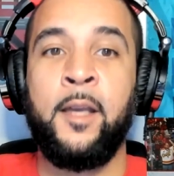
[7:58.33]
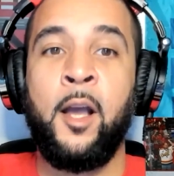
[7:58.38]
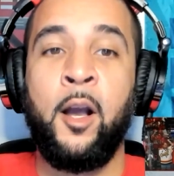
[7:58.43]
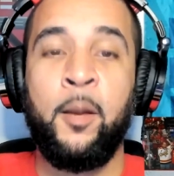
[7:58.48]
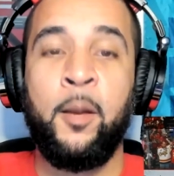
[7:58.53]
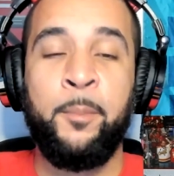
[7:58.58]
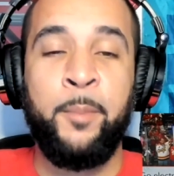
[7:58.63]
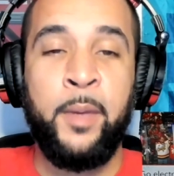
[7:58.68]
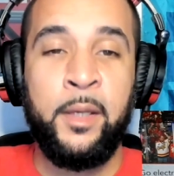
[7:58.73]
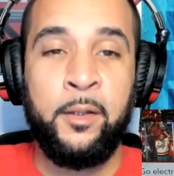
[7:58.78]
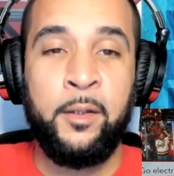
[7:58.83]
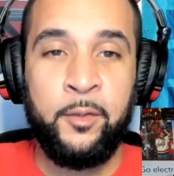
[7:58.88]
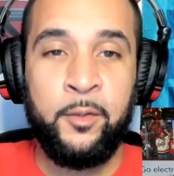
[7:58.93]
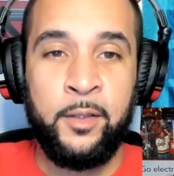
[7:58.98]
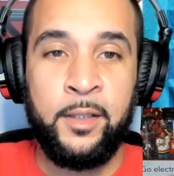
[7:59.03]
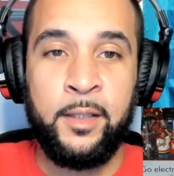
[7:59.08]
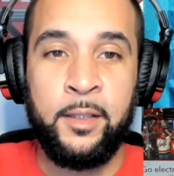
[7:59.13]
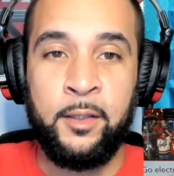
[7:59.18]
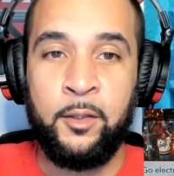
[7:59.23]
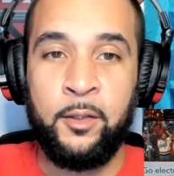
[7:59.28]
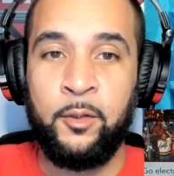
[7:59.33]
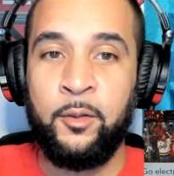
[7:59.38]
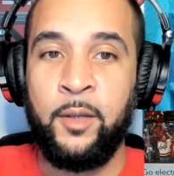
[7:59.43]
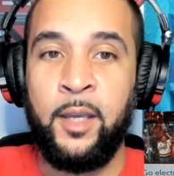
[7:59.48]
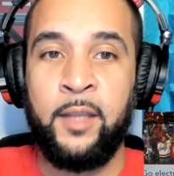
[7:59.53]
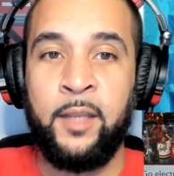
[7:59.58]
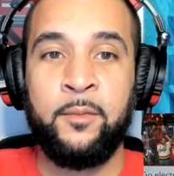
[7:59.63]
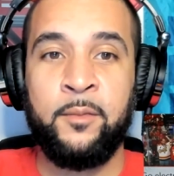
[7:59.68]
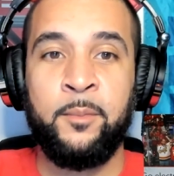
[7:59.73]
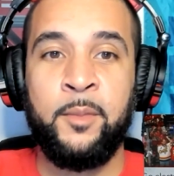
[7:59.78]
our penalty kill
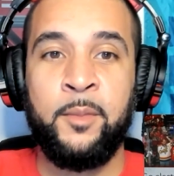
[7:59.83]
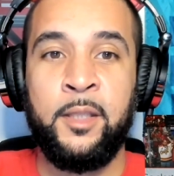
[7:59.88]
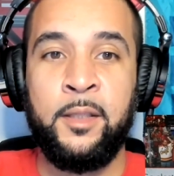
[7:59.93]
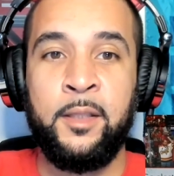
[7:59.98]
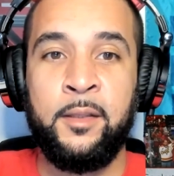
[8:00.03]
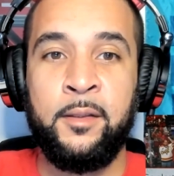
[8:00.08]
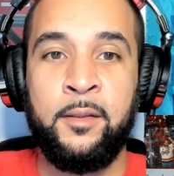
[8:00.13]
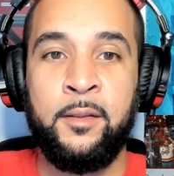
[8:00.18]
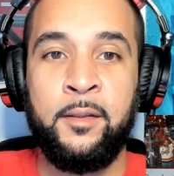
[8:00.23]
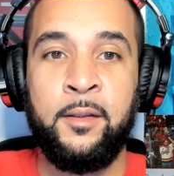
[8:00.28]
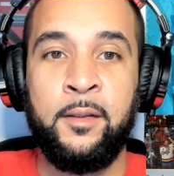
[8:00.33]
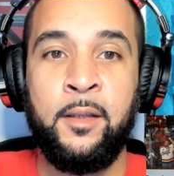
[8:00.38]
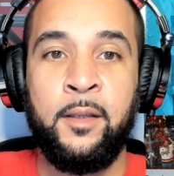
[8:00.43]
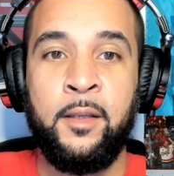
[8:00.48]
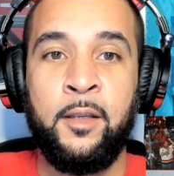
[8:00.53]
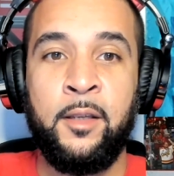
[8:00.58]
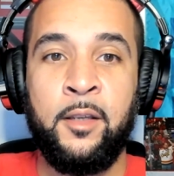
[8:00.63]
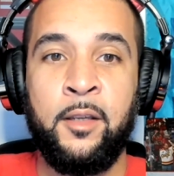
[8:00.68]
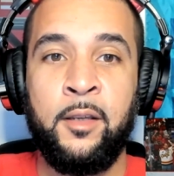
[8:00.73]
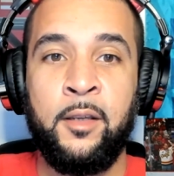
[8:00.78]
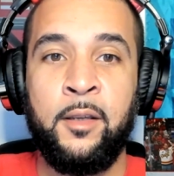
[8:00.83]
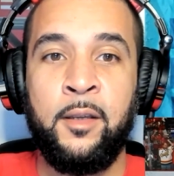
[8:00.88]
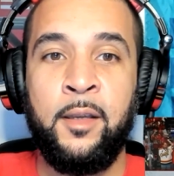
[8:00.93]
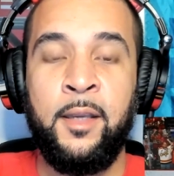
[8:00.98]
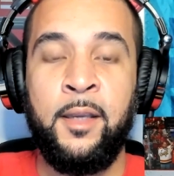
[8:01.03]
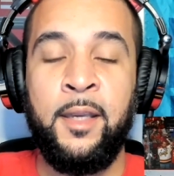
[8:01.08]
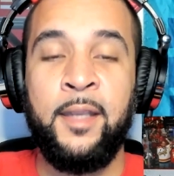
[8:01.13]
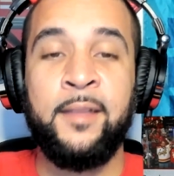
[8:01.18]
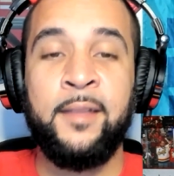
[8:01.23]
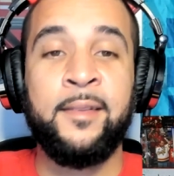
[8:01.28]
has been
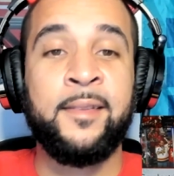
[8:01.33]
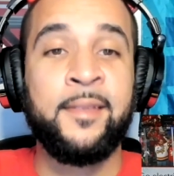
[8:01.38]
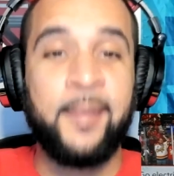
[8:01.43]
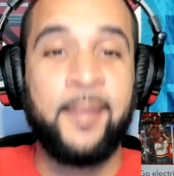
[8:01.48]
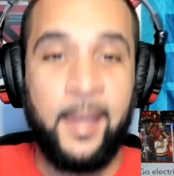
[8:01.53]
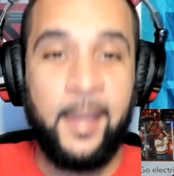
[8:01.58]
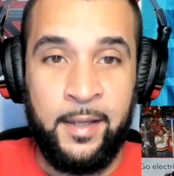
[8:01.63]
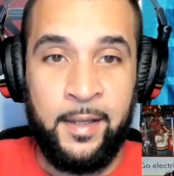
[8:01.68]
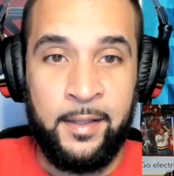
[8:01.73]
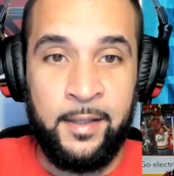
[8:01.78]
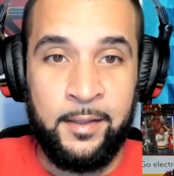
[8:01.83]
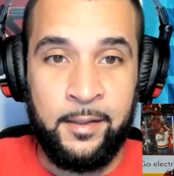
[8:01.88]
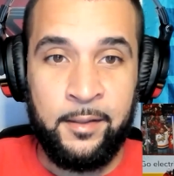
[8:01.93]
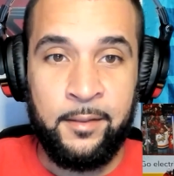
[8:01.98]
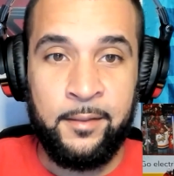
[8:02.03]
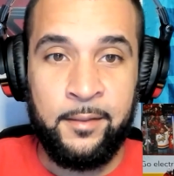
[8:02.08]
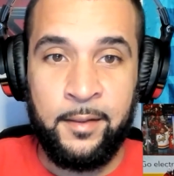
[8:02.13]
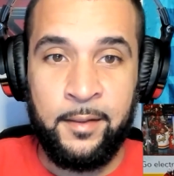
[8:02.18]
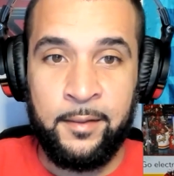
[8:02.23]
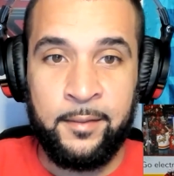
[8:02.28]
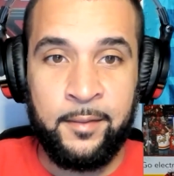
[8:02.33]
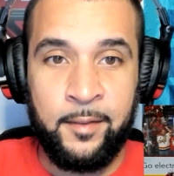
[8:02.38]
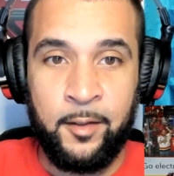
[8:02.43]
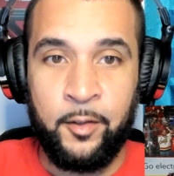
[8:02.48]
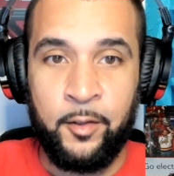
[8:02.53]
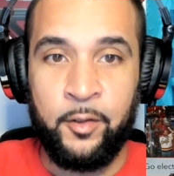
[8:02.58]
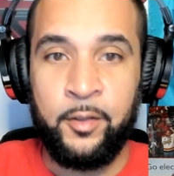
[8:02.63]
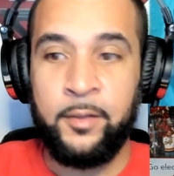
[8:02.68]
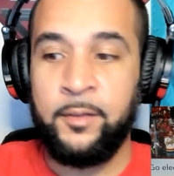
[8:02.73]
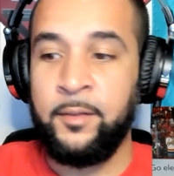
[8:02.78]
insane this
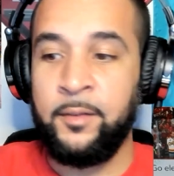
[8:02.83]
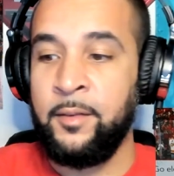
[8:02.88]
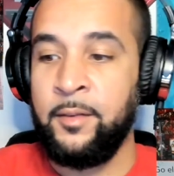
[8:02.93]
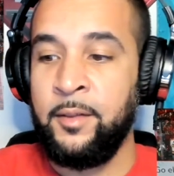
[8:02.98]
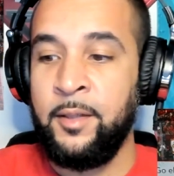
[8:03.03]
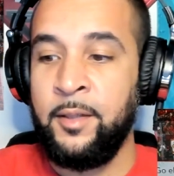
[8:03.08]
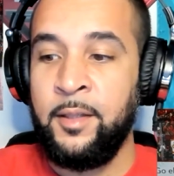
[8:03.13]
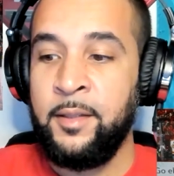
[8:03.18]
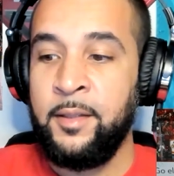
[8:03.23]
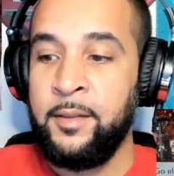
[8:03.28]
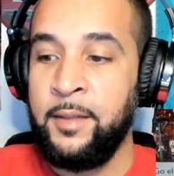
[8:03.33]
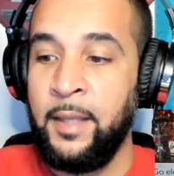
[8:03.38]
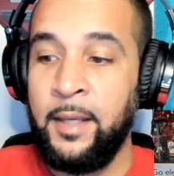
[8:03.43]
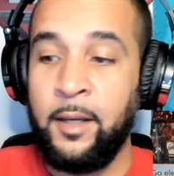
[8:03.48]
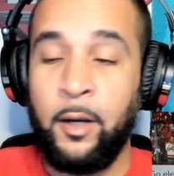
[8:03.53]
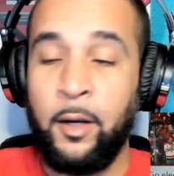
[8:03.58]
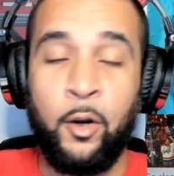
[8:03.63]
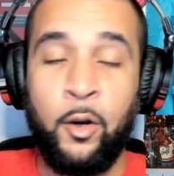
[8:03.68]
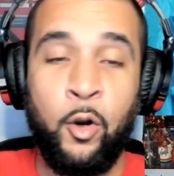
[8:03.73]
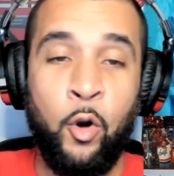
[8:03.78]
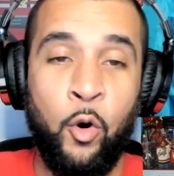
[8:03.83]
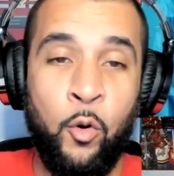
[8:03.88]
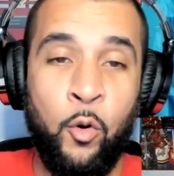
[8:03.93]
series. They are